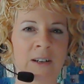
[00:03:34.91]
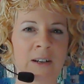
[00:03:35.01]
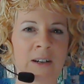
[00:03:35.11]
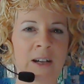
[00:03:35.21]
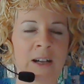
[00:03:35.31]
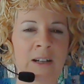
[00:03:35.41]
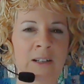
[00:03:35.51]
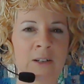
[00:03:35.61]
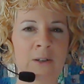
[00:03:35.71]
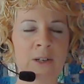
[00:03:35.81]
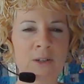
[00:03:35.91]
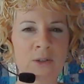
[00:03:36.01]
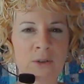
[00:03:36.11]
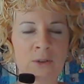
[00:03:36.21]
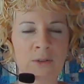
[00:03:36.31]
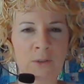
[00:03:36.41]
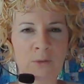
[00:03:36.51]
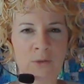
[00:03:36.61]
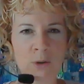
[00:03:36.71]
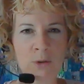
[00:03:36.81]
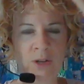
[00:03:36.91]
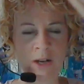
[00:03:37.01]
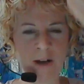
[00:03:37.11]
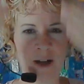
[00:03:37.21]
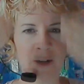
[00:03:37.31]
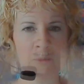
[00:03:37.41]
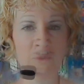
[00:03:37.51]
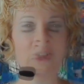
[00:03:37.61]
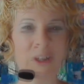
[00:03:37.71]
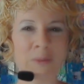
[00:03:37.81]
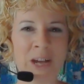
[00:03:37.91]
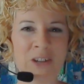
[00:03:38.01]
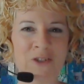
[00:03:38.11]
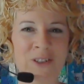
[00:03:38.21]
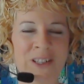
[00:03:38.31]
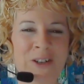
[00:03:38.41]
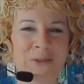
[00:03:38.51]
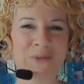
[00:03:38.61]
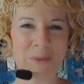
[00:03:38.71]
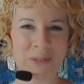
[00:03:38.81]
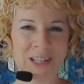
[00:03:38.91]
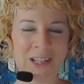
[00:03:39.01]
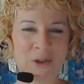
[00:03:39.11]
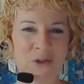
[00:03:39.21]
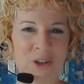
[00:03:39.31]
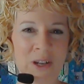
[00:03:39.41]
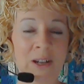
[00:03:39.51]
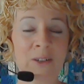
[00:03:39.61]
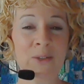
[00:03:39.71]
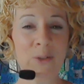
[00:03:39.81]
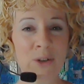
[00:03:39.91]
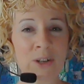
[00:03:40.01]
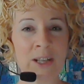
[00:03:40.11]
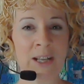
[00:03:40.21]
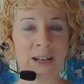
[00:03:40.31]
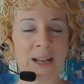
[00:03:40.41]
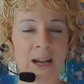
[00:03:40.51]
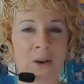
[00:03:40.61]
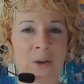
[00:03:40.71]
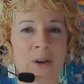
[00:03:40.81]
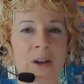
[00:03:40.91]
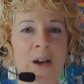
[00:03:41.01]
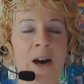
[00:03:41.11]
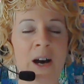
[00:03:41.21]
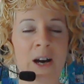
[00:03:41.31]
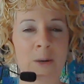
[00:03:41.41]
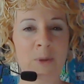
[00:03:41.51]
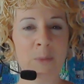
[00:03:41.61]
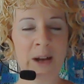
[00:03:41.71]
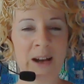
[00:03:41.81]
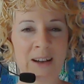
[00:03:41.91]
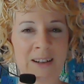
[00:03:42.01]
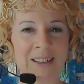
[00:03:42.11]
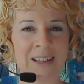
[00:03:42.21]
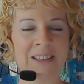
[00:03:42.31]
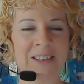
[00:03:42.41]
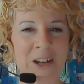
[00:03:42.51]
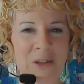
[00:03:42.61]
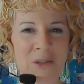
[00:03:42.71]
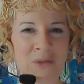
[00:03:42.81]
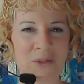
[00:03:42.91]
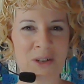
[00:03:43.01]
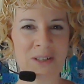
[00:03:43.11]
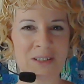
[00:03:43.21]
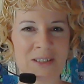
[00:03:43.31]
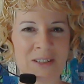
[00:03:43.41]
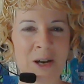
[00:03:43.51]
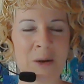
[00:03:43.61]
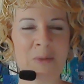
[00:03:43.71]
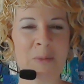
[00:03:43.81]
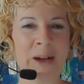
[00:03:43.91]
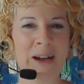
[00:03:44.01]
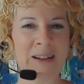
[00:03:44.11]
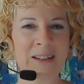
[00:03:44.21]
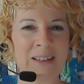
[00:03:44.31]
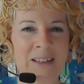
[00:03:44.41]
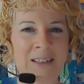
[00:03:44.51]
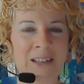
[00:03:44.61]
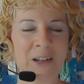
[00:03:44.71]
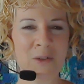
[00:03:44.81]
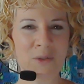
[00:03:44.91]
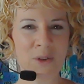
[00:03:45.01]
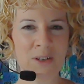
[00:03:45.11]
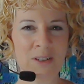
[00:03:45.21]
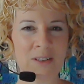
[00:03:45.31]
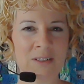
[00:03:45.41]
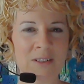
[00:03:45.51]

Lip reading: And you're going to do this a few times. And you can imagine that your feminine energy is circulating now up the back and down the front, up the back and down the front.